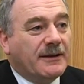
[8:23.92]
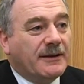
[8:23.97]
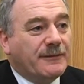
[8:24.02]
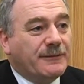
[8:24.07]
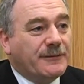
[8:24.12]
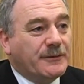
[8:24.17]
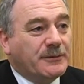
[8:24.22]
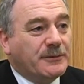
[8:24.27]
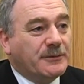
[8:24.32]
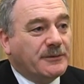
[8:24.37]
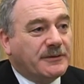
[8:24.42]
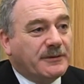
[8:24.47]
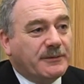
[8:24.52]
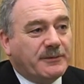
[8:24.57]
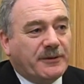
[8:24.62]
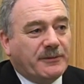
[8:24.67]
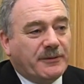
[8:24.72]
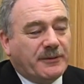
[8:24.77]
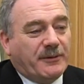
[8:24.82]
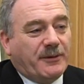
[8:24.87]
filled. I
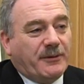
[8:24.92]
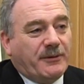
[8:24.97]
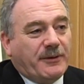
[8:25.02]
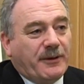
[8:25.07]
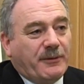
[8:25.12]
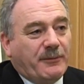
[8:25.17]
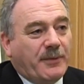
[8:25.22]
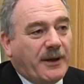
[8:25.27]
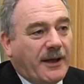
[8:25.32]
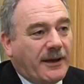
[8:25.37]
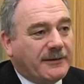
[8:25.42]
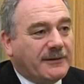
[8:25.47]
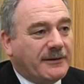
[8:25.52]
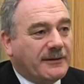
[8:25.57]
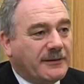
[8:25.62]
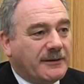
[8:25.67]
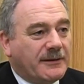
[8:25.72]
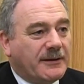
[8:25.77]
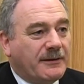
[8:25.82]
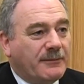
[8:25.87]
mean, we think back to
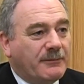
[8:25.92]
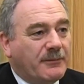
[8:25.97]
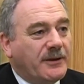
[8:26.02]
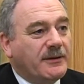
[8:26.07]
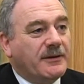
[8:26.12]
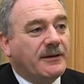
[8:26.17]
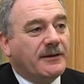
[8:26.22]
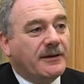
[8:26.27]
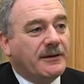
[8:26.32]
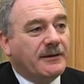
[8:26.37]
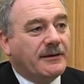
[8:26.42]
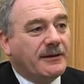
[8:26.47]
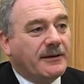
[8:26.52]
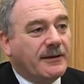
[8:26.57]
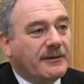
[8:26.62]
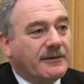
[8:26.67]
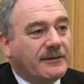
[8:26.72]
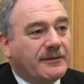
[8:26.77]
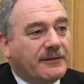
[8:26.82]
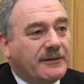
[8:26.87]
the kind of Monday night
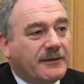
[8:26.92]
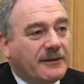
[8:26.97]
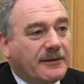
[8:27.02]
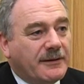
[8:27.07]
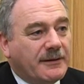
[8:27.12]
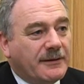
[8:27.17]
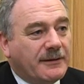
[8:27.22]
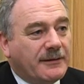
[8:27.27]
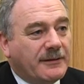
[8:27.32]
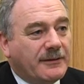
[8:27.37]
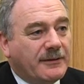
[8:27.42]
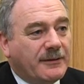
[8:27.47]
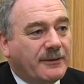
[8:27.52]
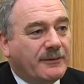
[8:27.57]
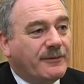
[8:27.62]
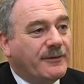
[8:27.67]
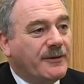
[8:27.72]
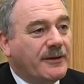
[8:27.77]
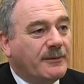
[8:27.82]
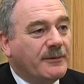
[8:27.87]
against
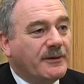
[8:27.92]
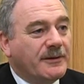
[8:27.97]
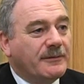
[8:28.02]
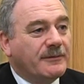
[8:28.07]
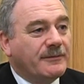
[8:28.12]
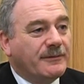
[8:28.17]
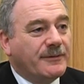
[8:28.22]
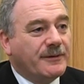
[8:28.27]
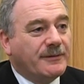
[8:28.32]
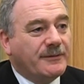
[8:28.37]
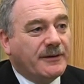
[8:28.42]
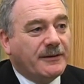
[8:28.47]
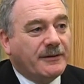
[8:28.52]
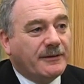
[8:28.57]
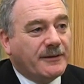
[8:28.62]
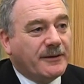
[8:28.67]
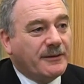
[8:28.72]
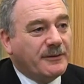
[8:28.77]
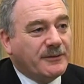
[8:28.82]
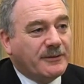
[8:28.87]
Dunfermline,
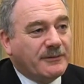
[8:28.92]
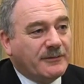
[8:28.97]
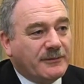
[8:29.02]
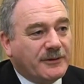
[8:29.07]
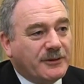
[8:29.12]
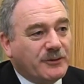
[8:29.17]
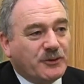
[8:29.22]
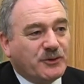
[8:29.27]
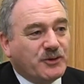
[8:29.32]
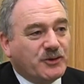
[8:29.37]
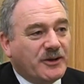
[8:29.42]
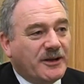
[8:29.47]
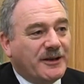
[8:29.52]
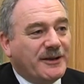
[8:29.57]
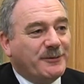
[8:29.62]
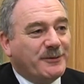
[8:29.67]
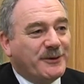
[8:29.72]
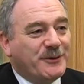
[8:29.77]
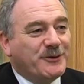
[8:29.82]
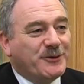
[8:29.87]

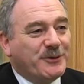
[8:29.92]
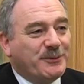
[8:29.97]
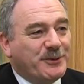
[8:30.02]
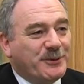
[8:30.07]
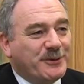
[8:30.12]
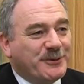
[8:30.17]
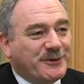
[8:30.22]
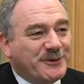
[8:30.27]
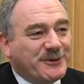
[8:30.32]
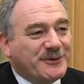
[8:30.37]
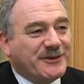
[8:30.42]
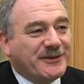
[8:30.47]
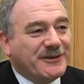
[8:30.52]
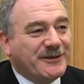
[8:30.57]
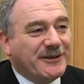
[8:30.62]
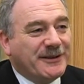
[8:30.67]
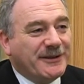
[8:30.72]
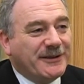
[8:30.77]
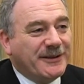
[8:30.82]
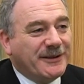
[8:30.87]
15,281 supporters
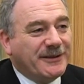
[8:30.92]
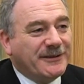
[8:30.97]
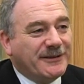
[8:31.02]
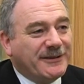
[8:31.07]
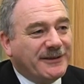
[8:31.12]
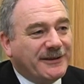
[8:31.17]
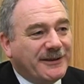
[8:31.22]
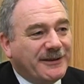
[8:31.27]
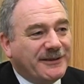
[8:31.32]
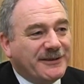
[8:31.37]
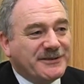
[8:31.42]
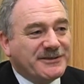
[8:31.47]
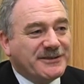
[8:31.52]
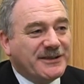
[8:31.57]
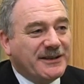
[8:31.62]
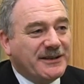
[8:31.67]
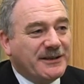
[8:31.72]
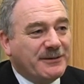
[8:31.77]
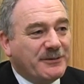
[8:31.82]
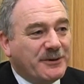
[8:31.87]
in the
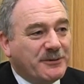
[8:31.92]
stadium.